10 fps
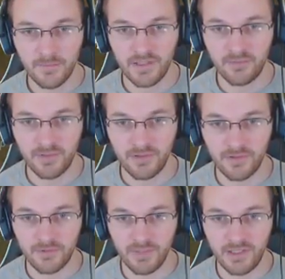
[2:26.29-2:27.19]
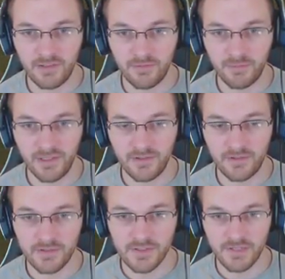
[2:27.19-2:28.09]
Please be, too, please be
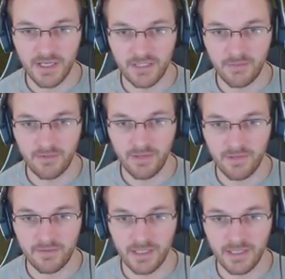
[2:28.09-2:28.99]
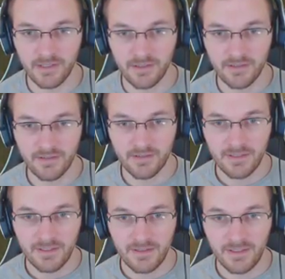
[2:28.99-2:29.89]
too distracted about left flag.
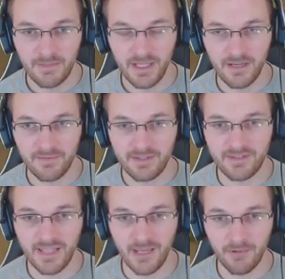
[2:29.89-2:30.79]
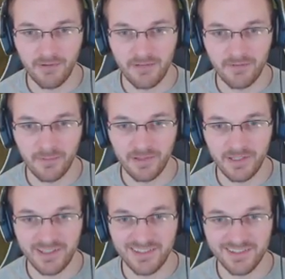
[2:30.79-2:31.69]
Let me have the sniper rifle,
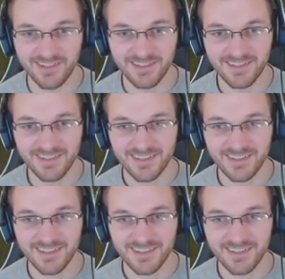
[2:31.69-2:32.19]
please.